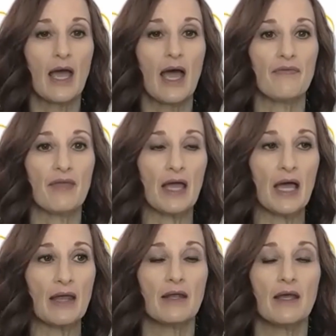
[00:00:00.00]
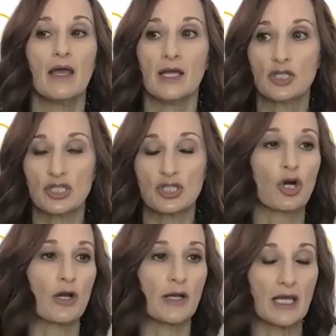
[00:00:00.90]
And then it just
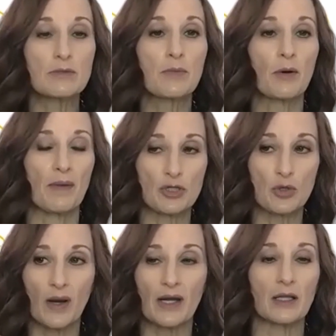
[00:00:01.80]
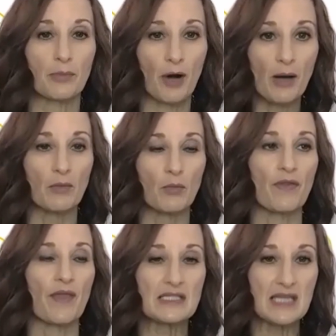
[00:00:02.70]
keeps perpetuating the problem where
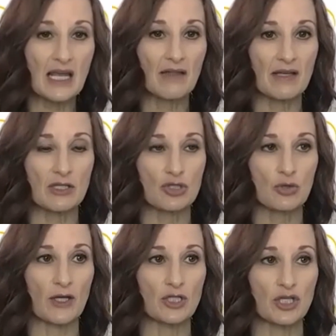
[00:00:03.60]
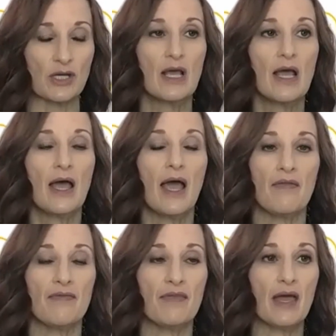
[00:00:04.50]
they stay in that situation
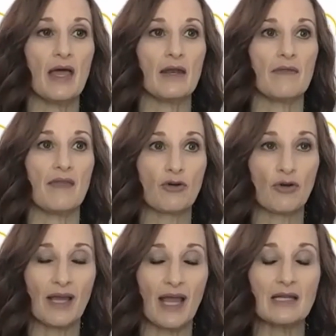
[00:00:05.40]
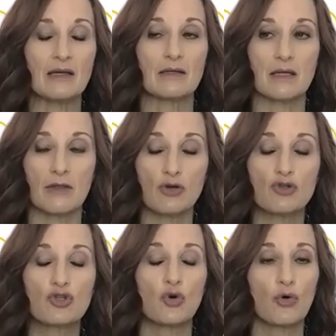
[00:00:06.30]
and then they create their
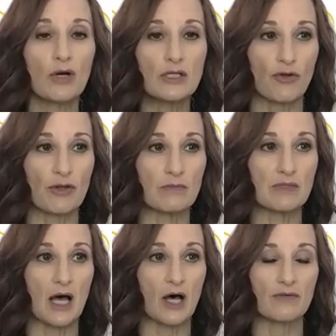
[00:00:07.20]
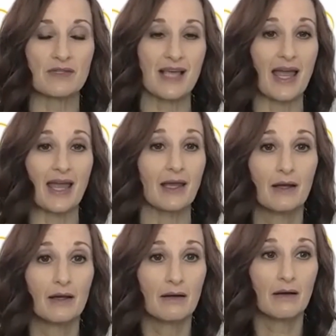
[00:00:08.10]
stories for themselves saying,
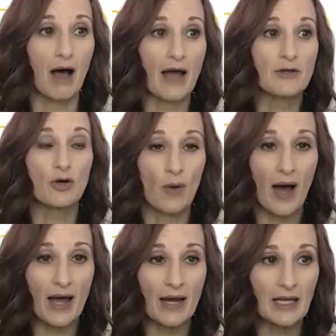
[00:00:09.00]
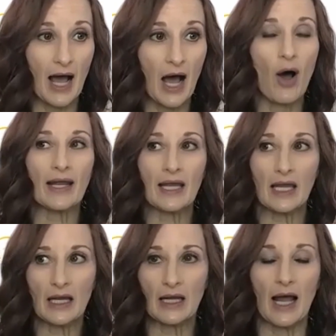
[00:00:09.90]
I don't know how to get out. I
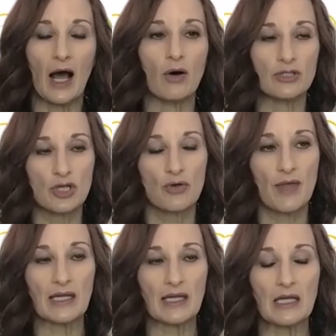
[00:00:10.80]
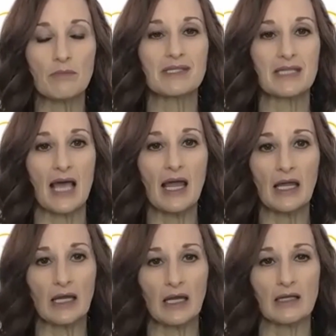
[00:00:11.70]
can't get out. And so they keep
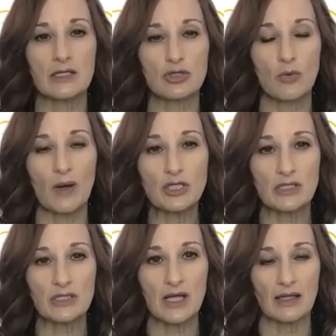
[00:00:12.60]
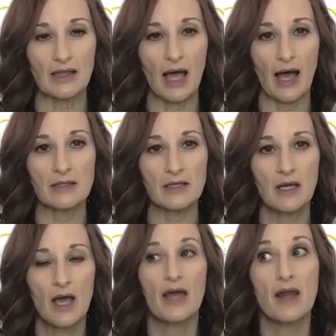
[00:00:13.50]
staying in situations like that
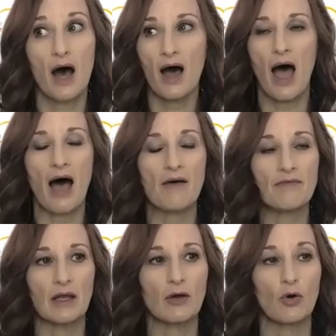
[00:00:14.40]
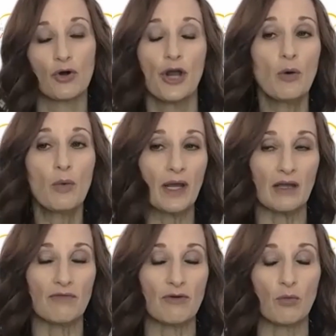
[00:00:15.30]
and not having or knowing
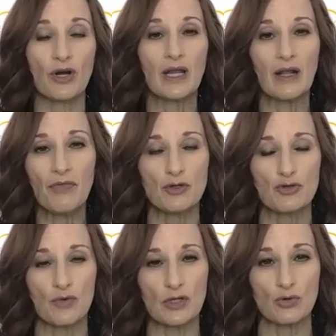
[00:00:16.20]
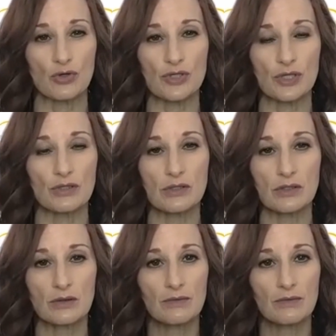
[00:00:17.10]
even where to get those resources.